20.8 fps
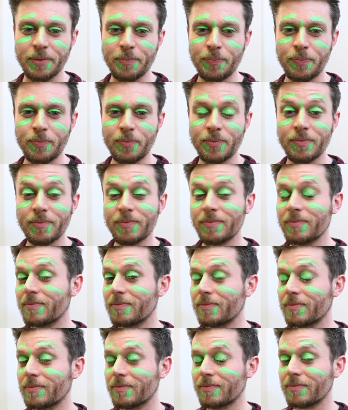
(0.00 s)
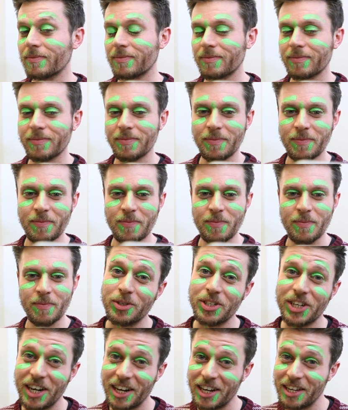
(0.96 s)
I've got my Halloween costume sorted. I'm
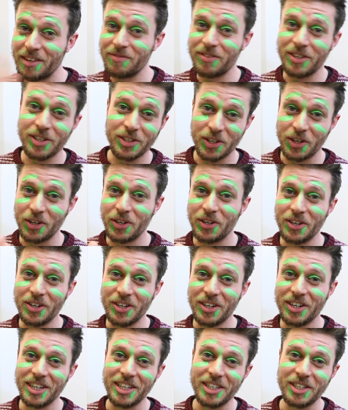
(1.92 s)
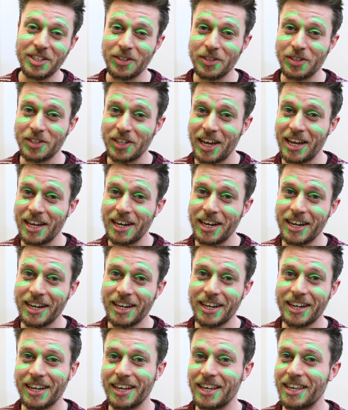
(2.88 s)
just going to leave this on until Saturday
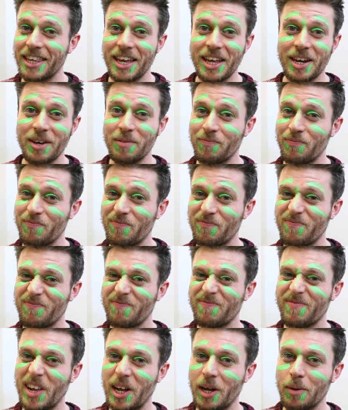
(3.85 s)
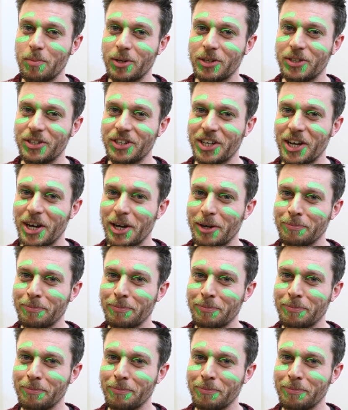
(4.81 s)
and then I'm good to go.